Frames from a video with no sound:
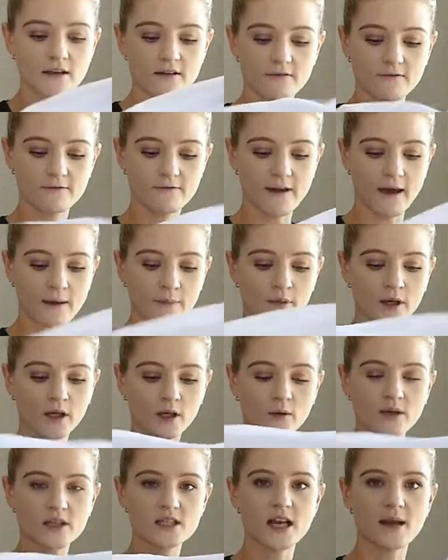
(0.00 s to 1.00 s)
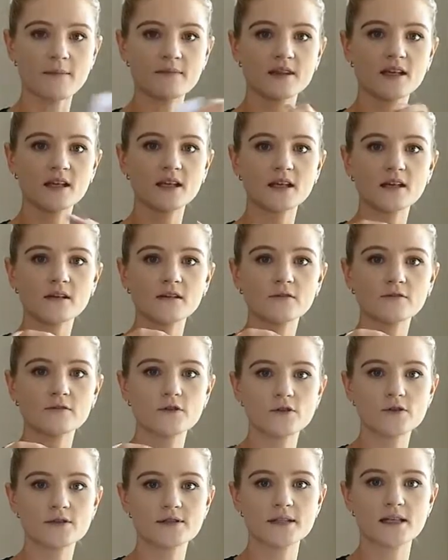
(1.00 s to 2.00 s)
fabric which I'm thinking of
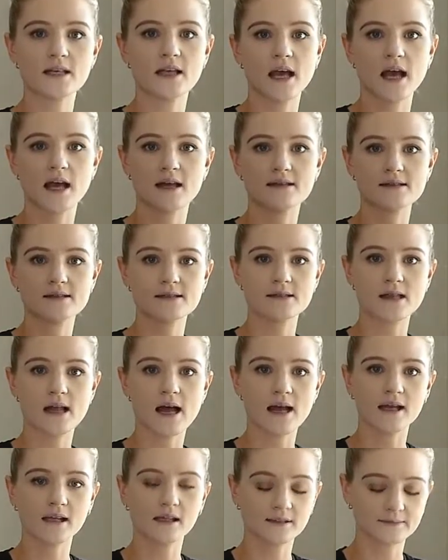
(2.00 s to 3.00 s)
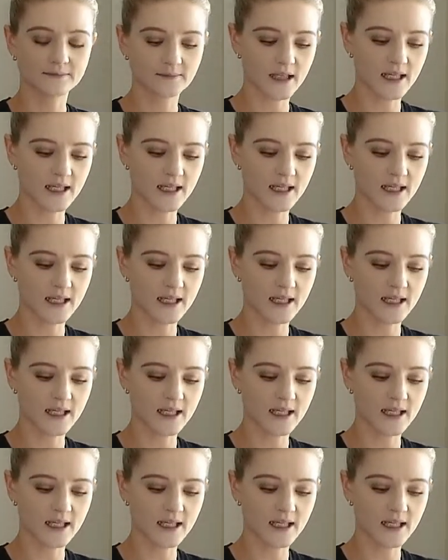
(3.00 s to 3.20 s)
using as like